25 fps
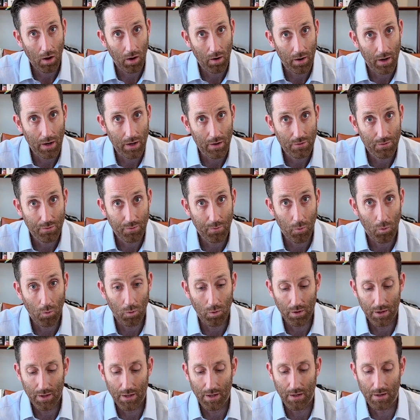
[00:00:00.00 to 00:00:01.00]

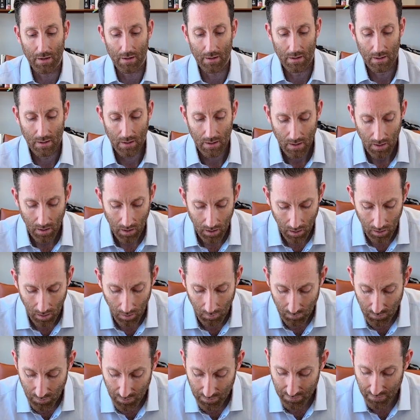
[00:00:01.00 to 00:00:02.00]
RS4 here.
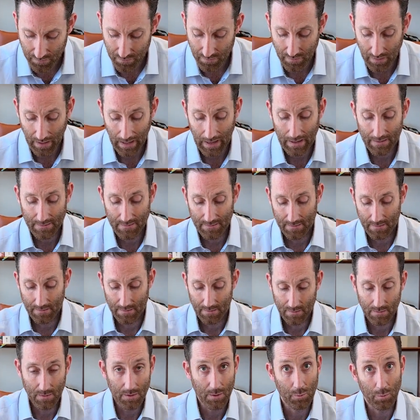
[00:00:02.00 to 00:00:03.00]
This is not
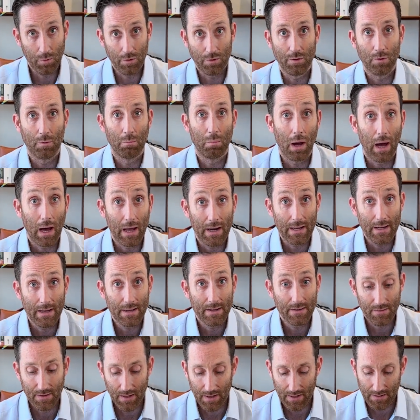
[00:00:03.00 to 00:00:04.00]
the original body
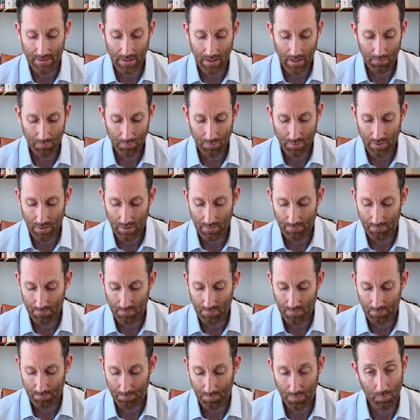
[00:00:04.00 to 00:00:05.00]
that came with it,
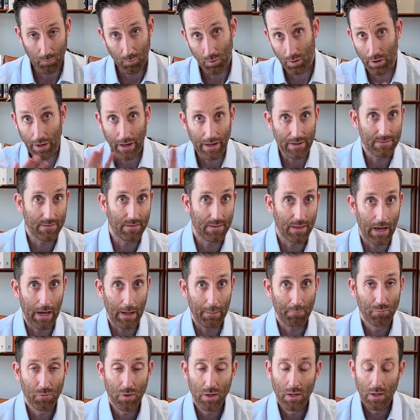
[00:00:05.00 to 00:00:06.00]
but we'll get to that.
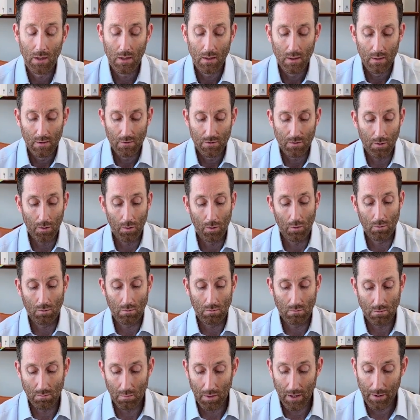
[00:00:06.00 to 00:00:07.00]
So
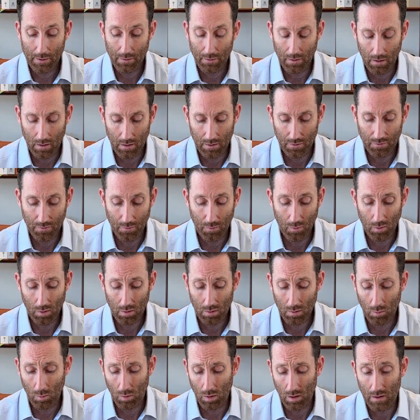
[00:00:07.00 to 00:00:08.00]
the Micro
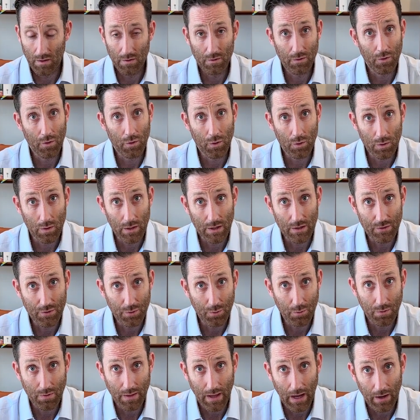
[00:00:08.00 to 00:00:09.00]
RS4 was early
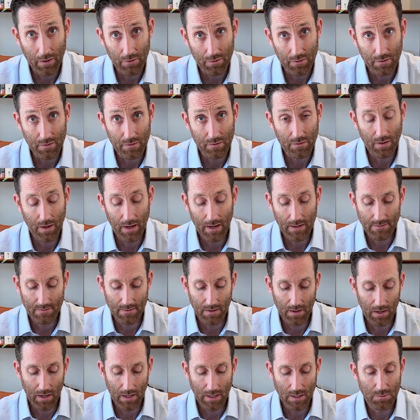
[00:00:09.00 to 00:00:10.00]
2000s that
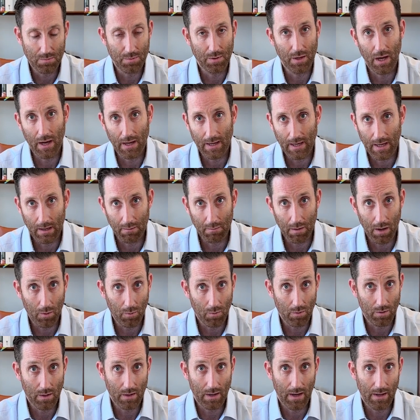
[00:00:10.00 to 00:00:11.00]
HPI came
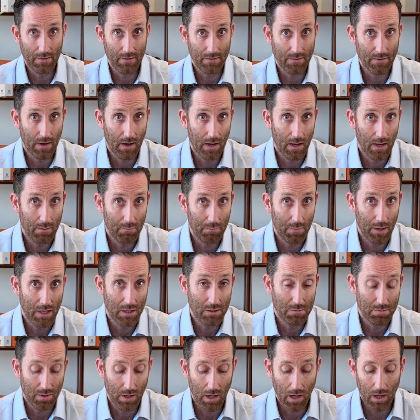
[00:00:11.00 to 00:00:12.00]
out with it. At the time,
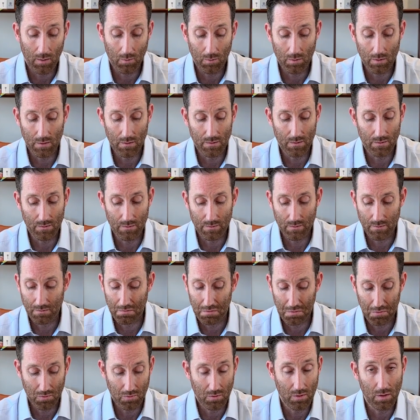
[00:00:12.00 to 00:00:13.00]
HPI was,
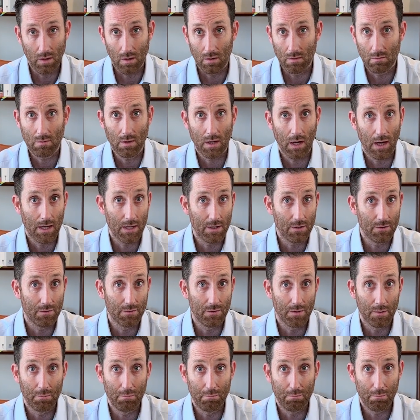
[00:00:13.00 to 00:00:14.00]
kind of
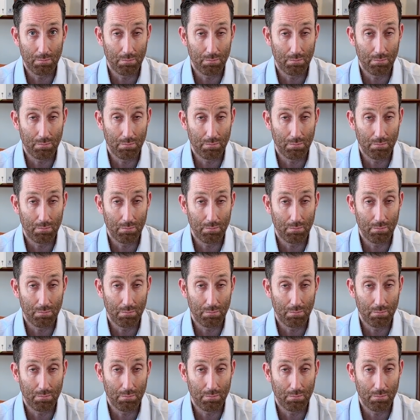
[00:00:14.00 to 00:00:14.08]
the